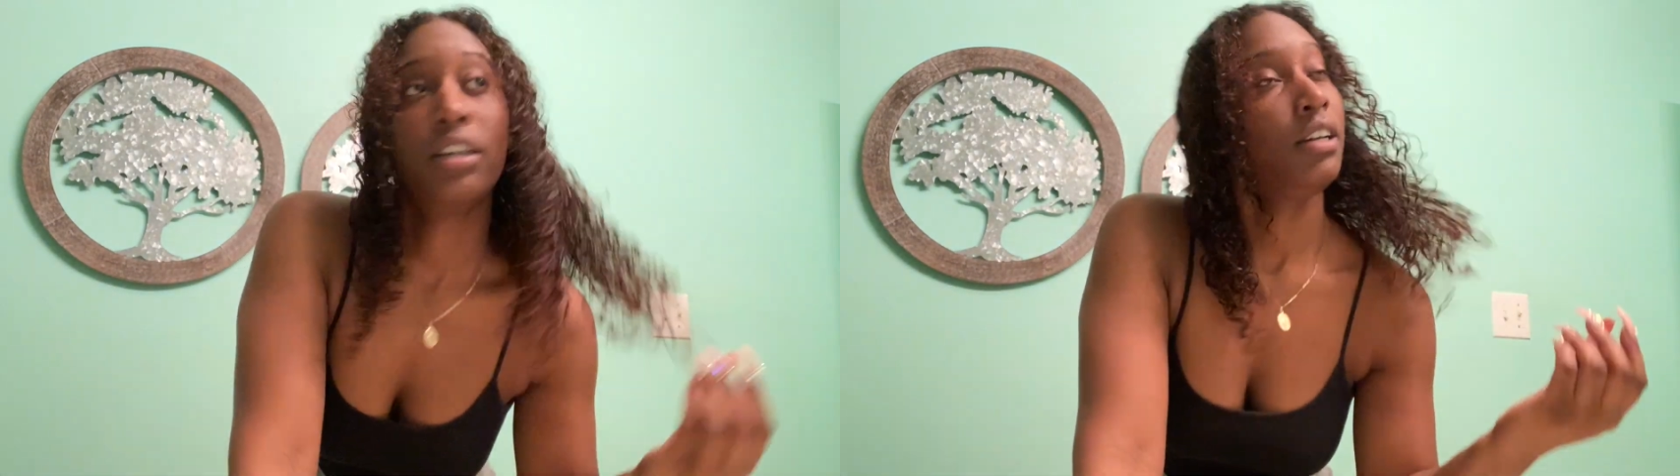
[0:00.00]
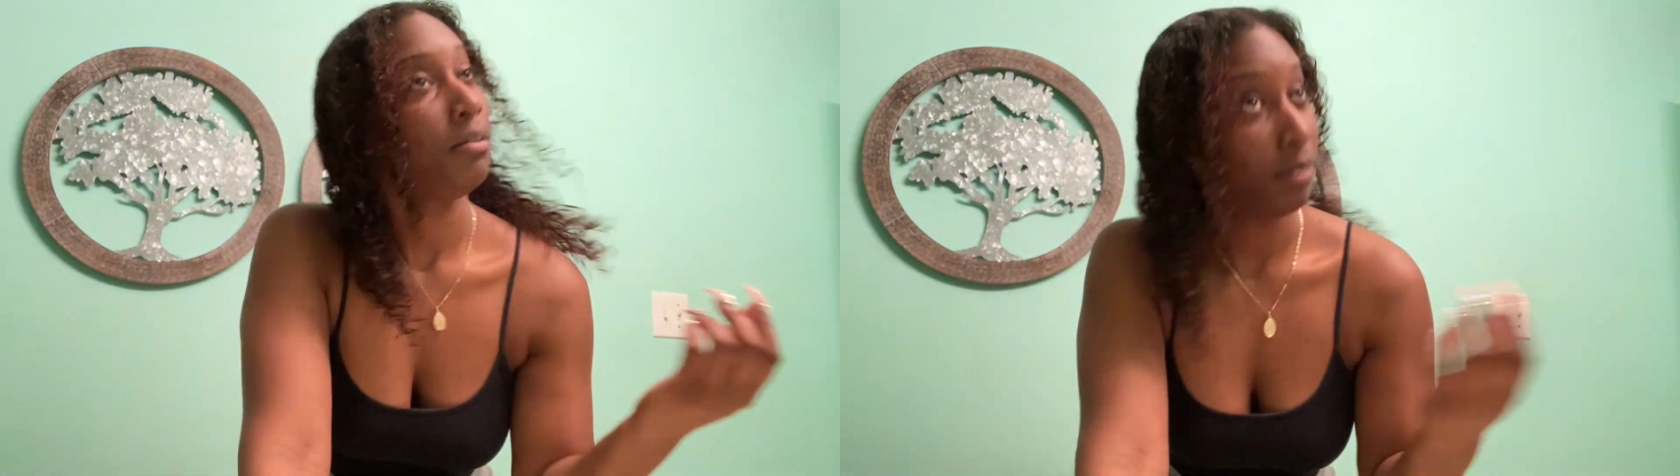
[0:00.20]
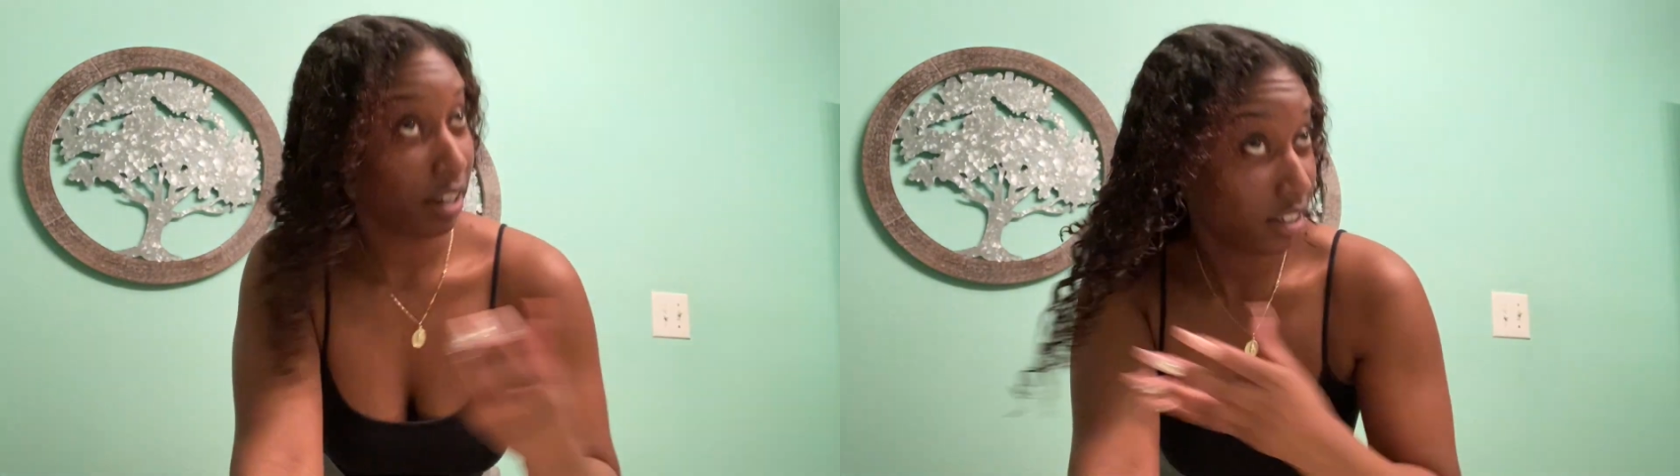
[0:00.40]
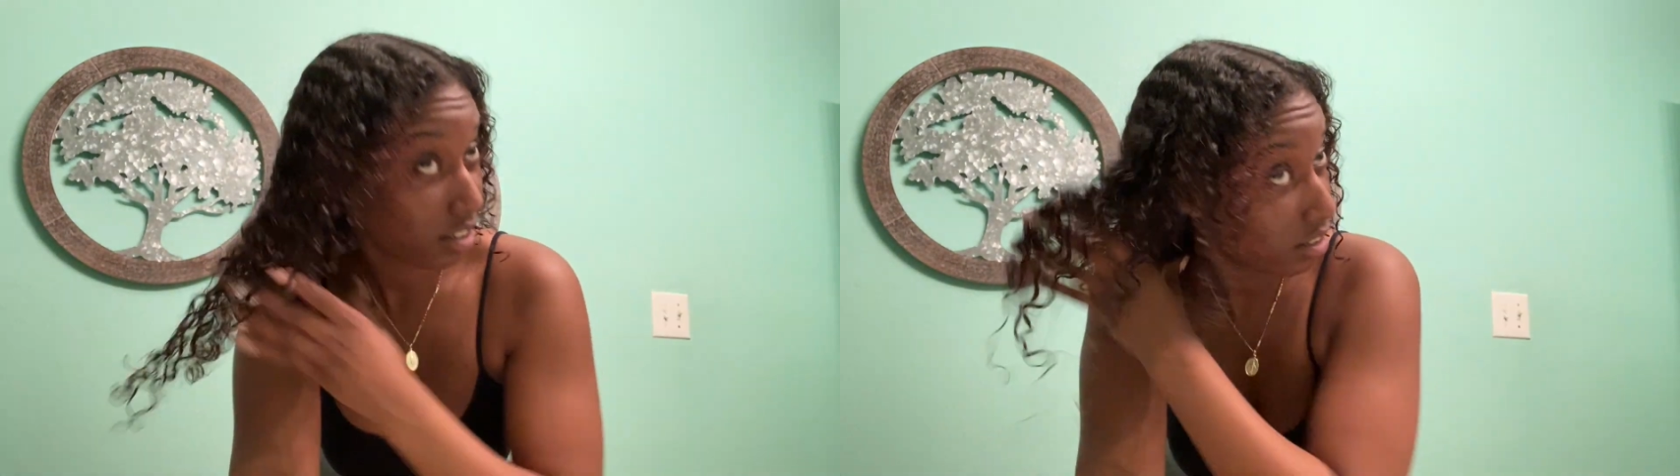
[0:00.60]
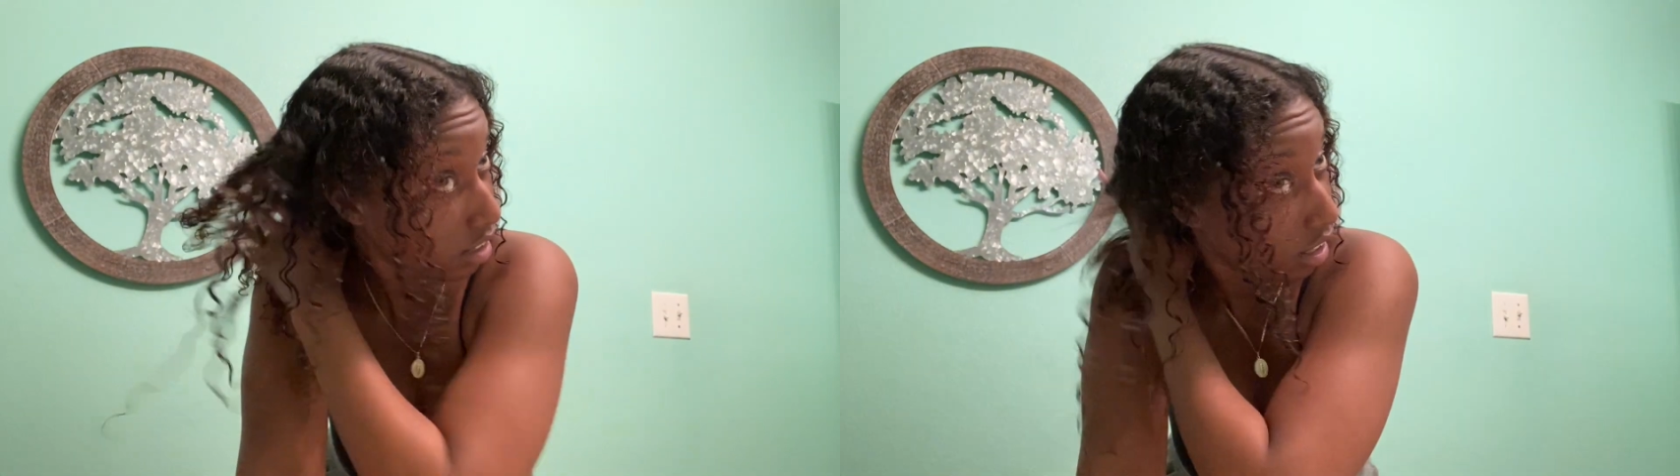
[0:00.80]
My hair's
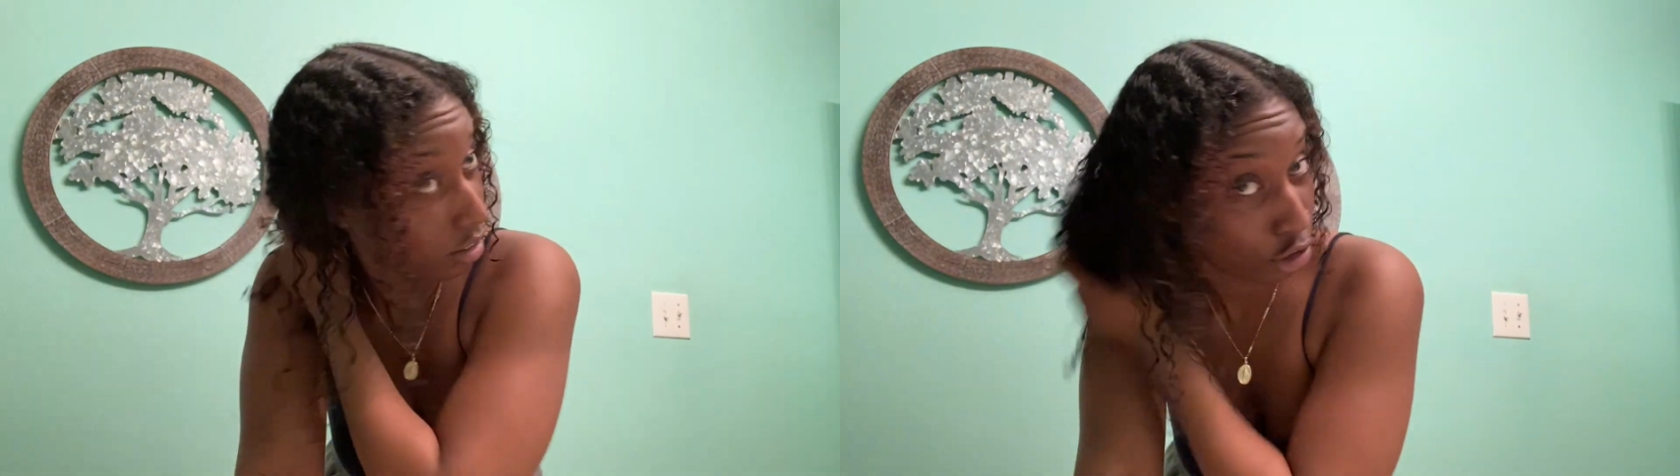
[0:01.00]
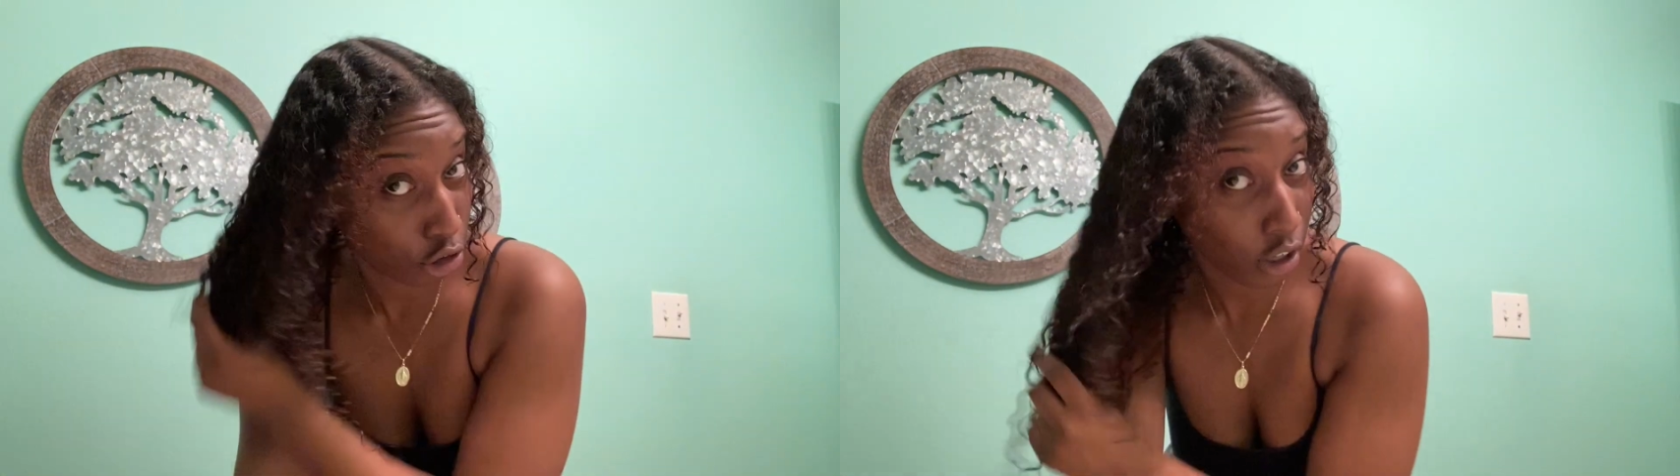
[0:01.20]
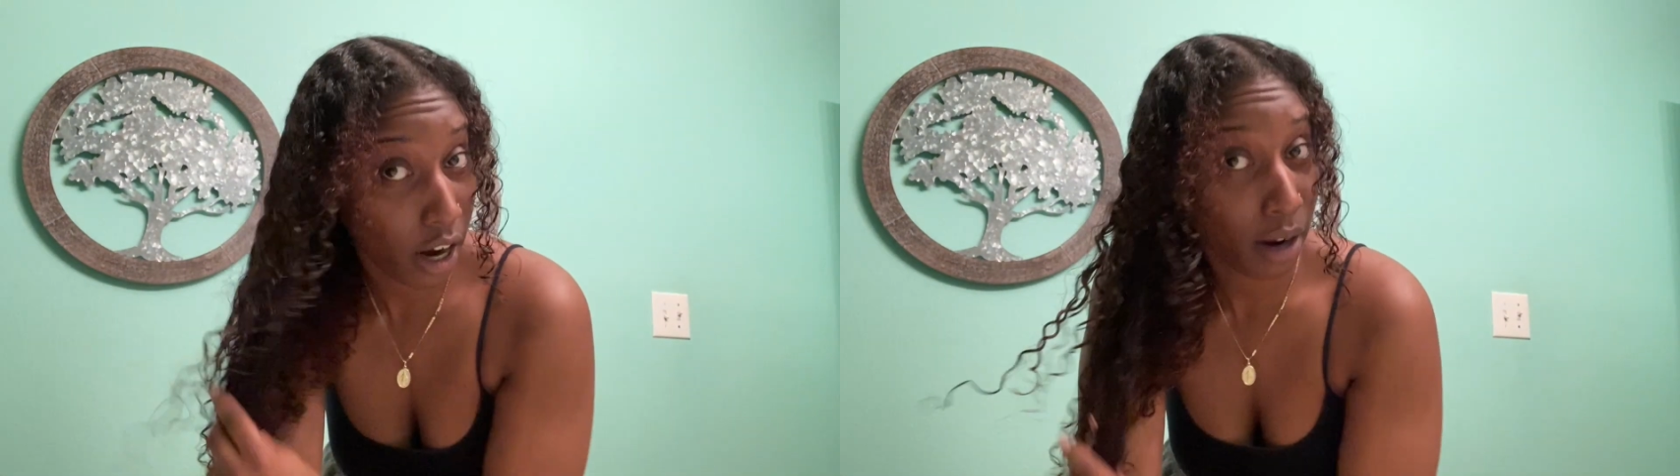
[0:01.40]
still kind of dry,